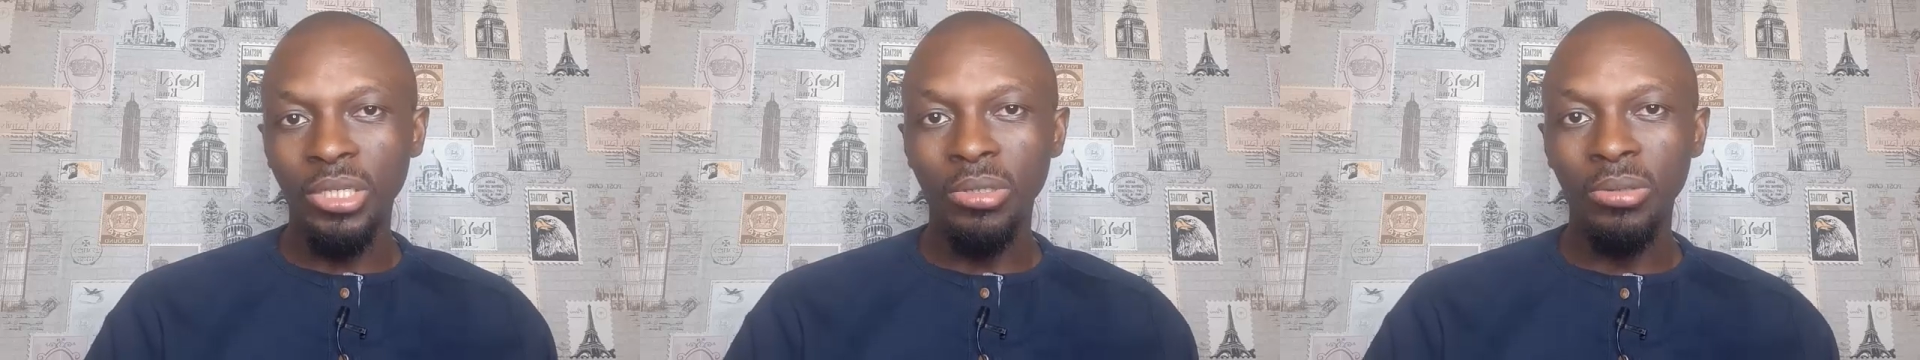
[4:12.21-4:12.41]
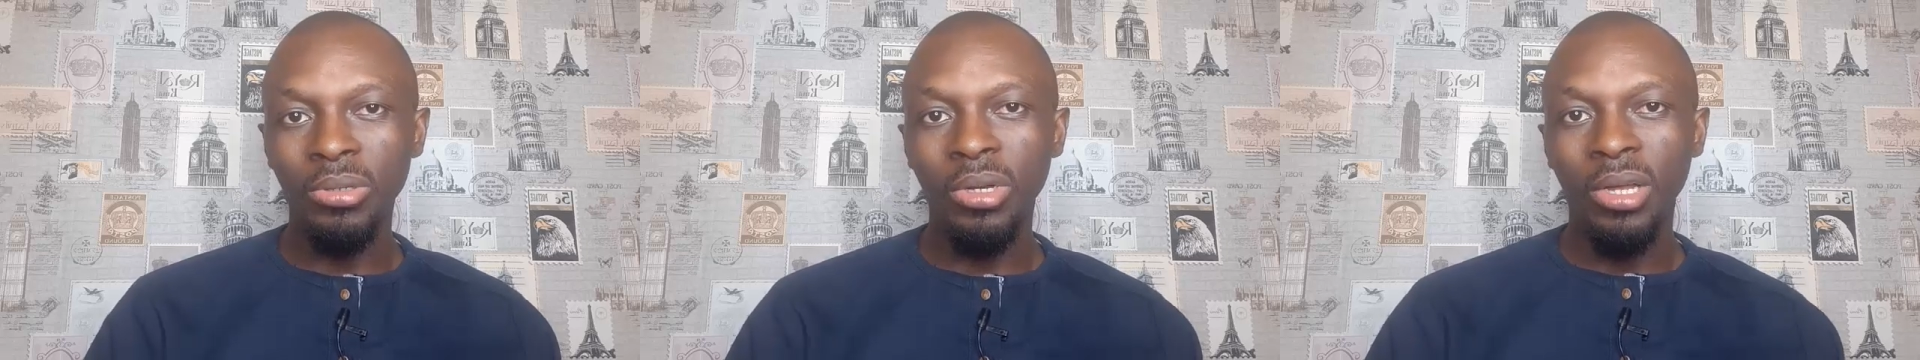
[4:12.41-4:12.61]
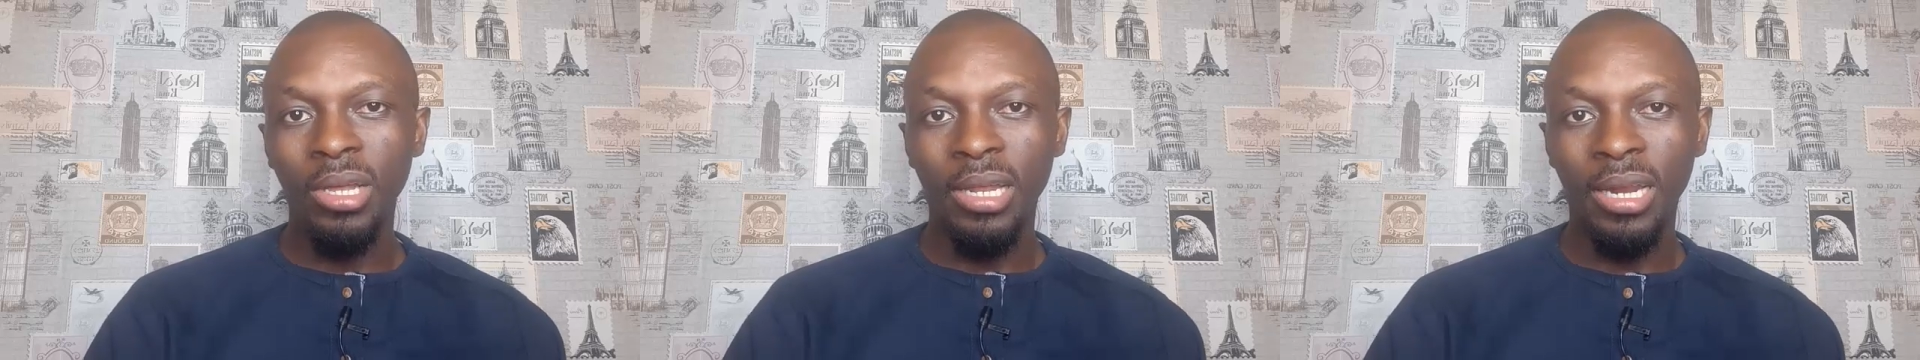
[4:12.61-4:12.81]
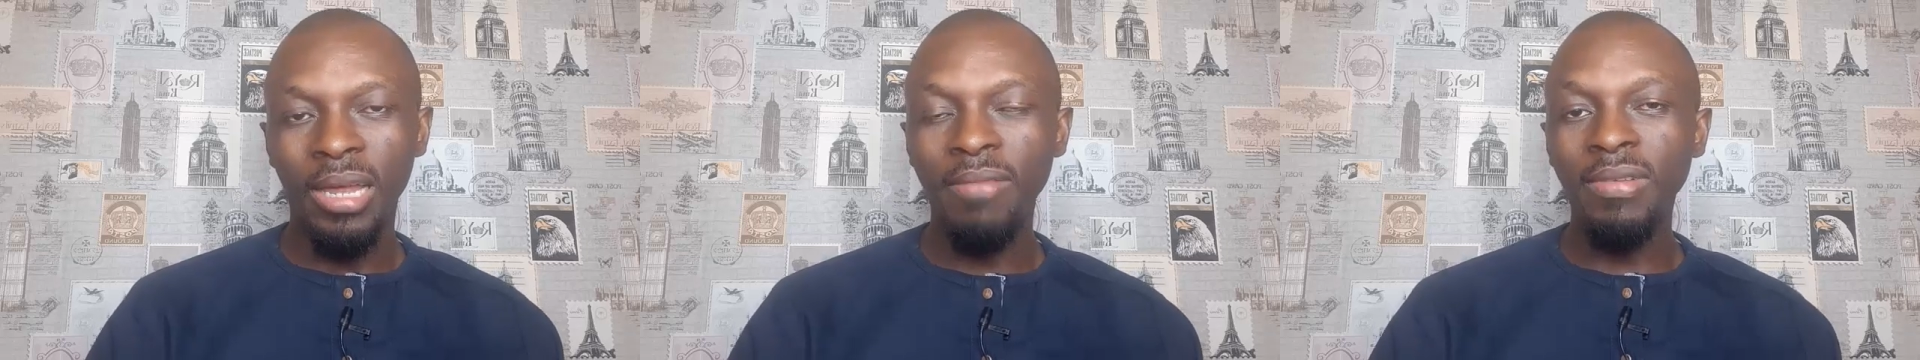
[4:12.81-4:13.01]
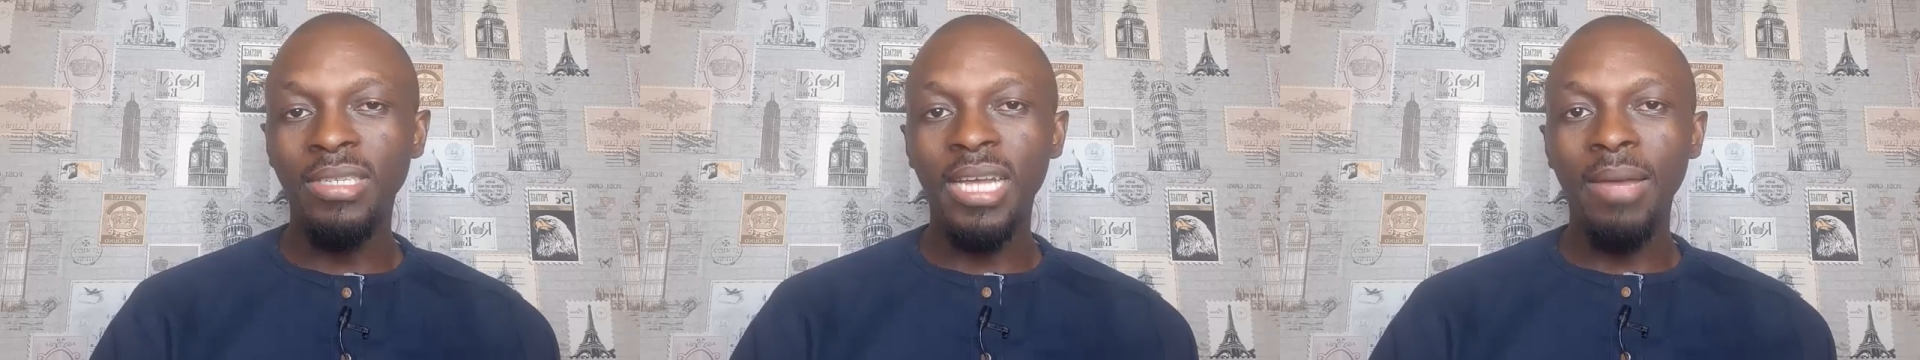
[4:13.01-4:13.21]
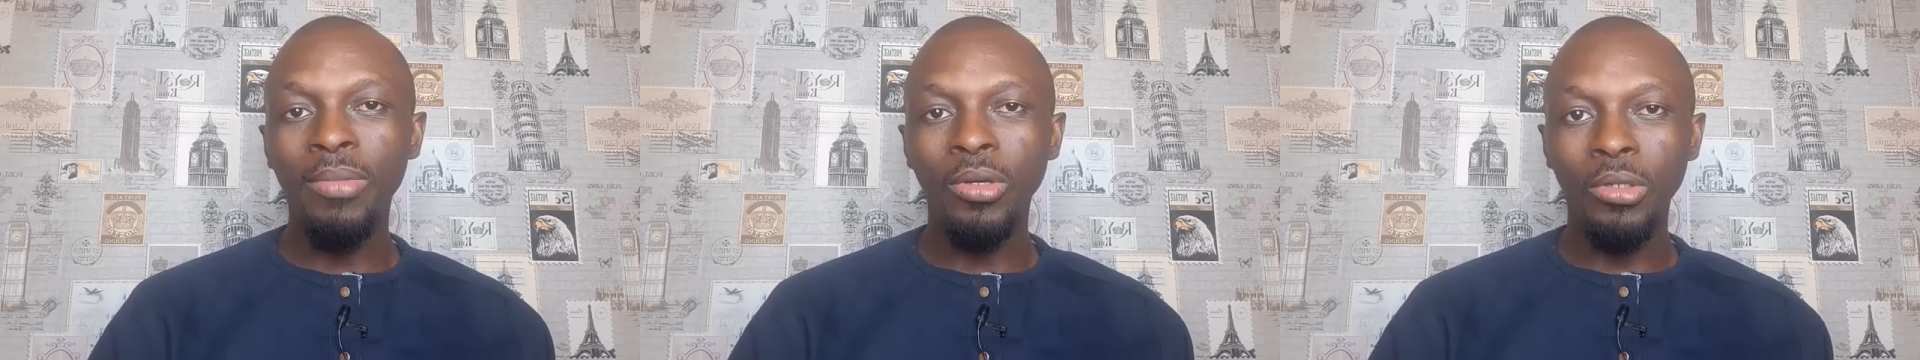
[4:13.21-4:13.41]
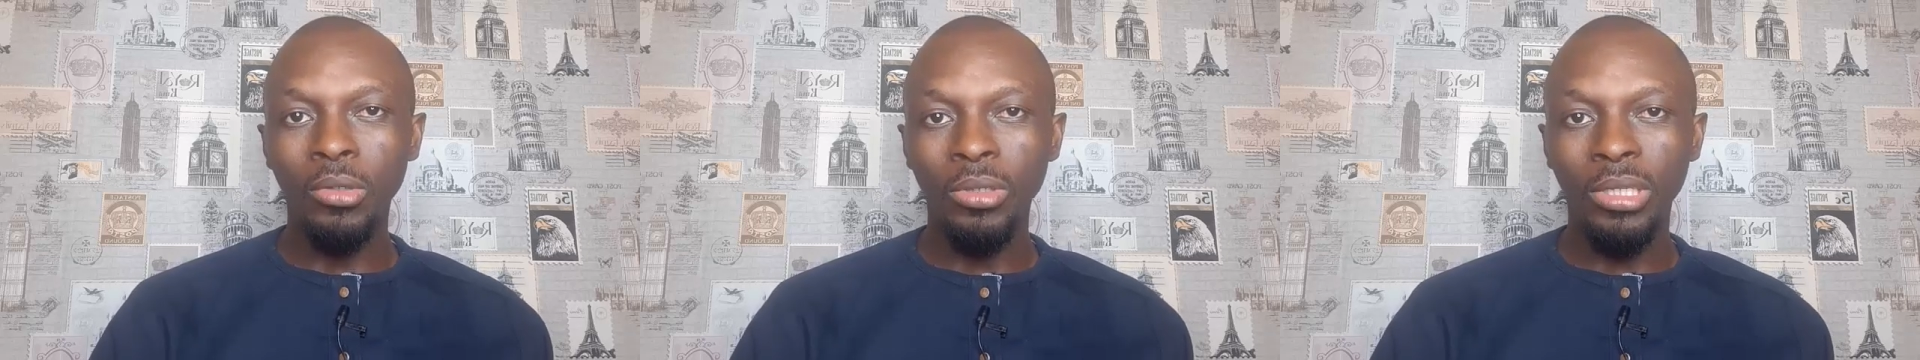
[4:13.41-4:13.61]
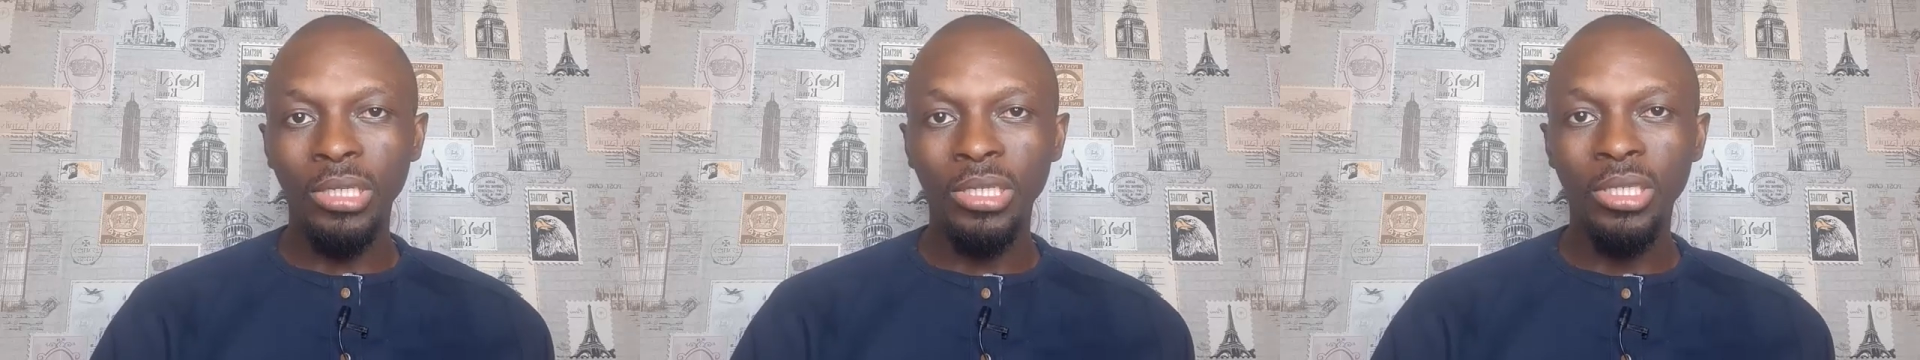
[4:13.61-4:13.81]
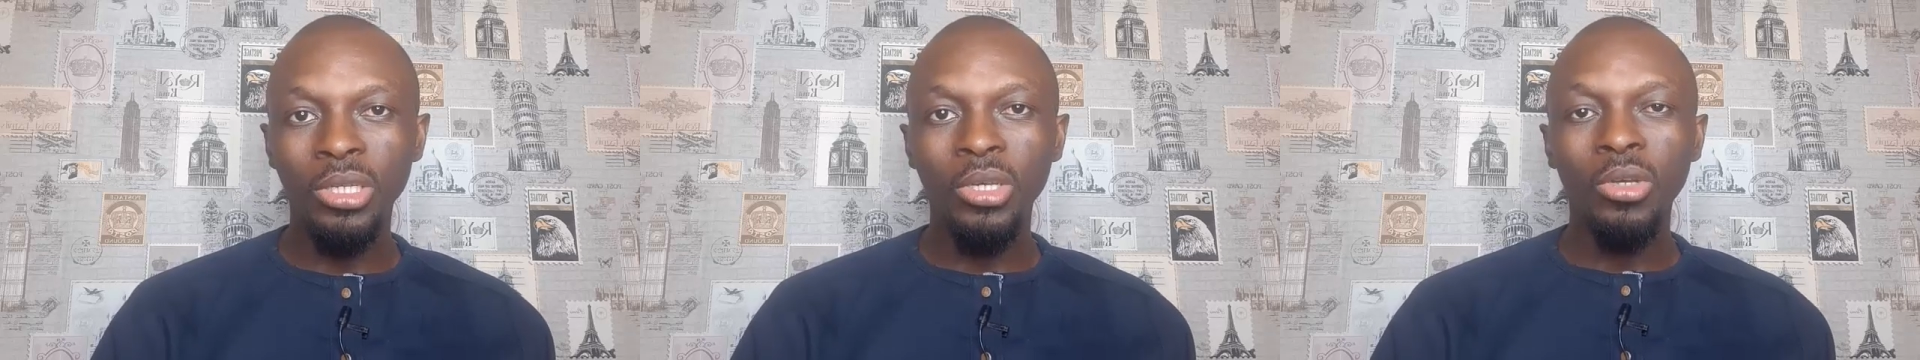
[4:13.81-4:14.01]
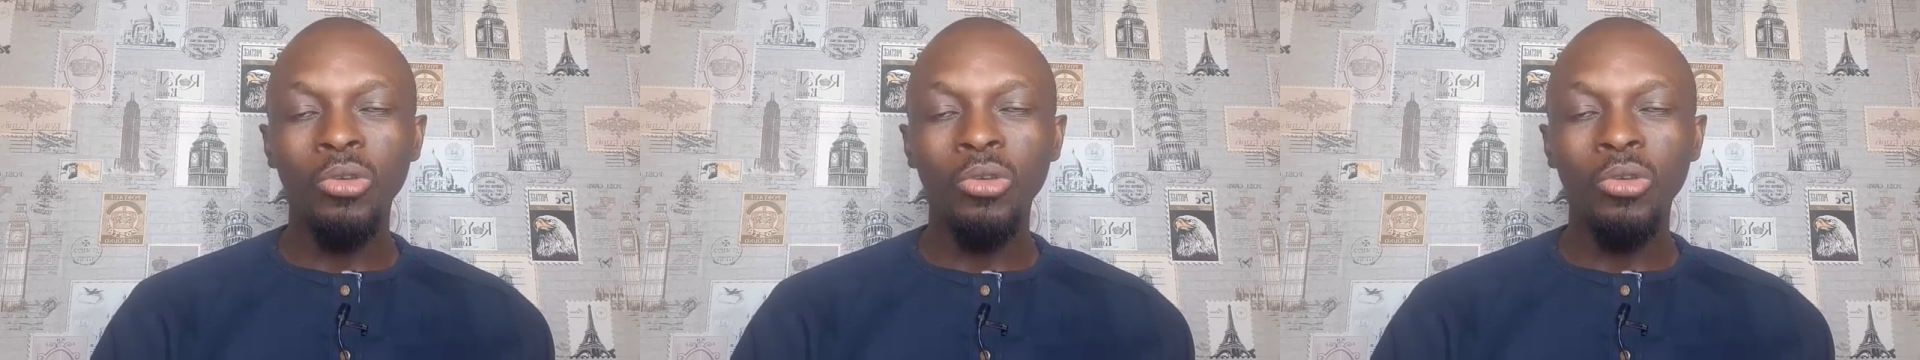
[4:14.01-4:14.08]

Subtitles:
you that every time you do this,